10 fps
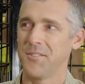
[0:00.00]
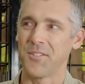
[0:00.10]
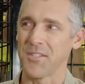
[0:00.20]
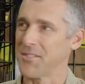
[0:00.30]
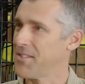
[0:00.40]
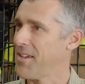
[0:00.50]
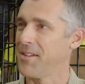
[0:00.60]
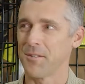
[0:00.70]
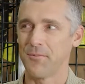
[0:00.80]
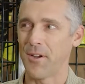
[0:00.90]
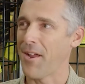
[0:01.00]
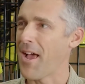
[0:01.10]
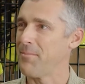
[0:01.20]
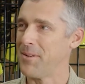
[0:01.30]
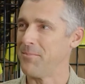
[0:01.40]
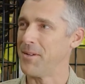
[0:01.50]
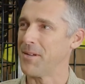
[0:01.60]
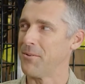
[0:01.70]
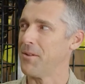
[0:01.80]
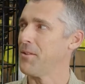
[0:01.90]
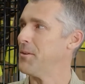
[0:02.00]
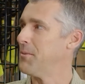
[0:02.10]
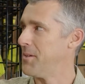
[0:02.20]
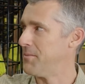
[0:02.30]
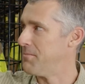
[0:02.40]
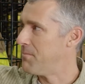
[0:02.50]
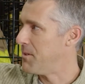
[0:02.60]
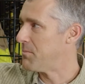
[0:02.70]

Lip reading: Jason Cahill are very happy to be here with you in this